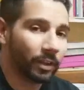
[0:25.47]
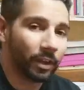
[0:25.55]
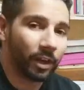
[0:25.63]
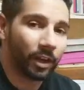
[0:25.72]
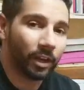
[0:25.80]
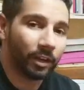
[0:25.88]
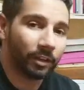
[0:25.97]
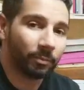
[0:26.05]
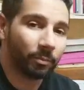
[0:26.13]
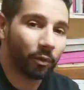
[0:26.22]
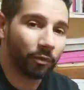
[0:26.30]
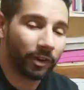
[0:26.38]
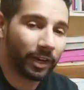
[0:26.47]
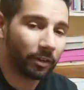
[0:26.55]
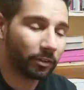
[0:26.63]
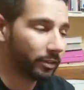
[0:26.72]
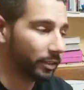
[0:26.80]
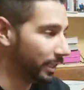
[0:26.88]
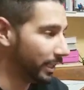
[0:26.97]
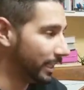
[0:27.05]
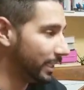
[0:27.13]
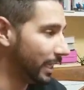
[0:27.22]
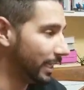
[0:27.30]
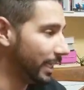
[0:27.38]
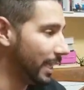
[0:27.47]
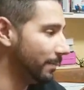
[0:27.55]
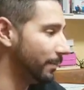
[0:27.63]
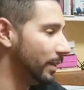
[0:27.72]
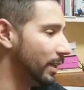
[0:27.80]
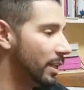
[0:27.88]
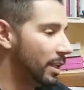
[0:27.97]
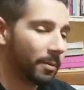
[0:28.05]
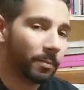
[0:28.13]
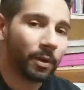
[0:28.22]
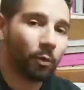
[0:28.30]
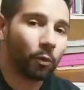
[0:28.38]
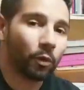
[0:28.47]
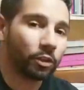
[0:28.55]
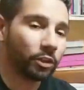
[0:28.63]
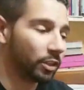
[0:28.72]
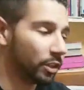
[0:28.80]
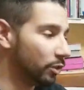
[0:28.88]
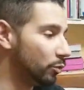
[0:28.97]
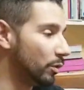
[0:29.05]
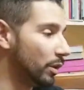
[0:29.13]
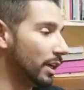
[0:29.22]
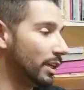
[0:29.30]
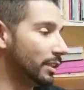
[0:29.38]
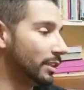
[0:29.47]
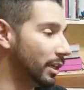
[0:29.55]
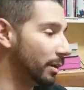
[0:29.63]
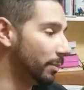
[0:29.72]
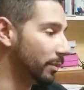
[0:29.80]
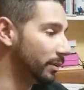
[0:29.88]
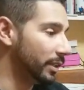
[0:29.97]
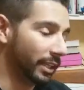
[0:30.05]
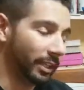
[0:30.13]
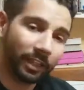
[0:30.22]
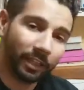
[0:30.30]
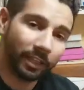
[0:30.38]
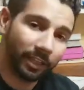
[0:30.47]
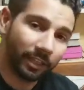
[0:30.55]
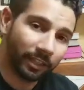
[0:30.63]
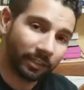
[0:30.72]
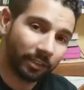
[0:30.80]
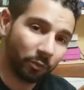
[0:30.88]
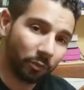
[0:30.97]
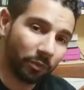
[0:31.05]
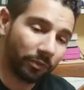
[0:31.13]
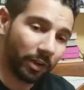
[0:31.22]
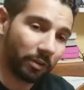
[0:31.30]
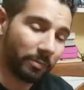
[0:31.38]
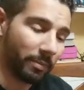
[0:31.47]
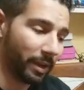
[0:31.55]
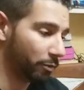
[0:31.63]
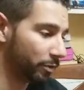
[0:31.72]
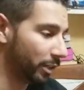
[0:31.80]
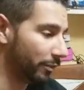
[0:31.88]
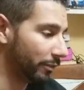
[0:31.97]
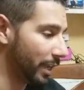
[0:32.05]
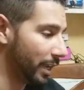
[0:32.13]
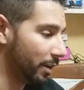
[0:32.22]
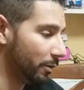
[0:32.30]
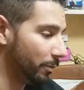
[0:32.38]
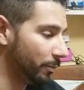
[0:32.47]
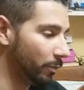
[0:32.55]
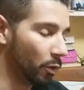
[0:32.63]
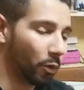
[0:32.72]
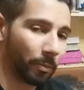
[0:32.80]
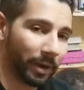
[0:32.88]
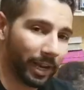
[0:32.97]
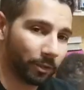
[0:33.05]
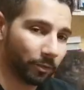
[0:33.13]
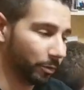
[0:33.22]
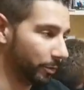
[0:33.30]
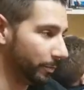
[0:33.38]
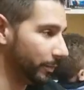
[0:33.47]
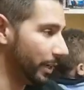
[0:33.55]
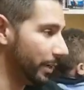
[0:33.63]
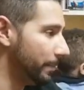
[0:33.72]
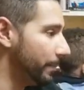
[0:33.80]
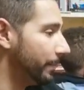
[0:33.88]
on profiles and things like that. But we're just going to do a setup that is without a Microsoft account or password. Okay?